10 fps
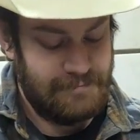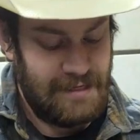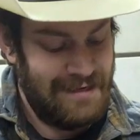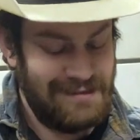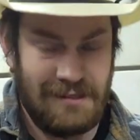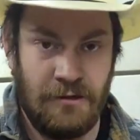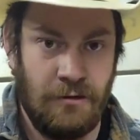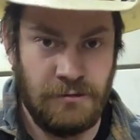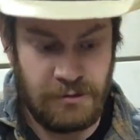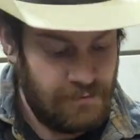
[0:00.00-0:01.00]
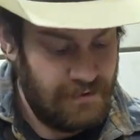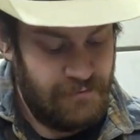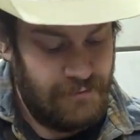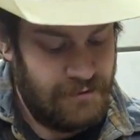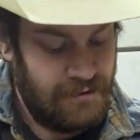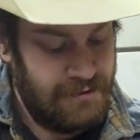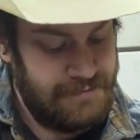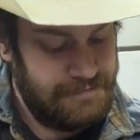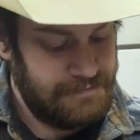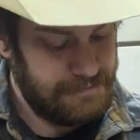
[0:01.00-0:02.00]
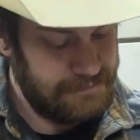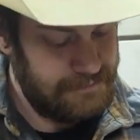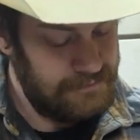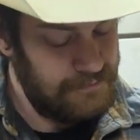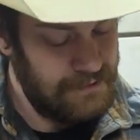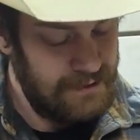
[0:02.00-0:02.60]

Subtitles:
guess enclosure, or whatever you want to call it,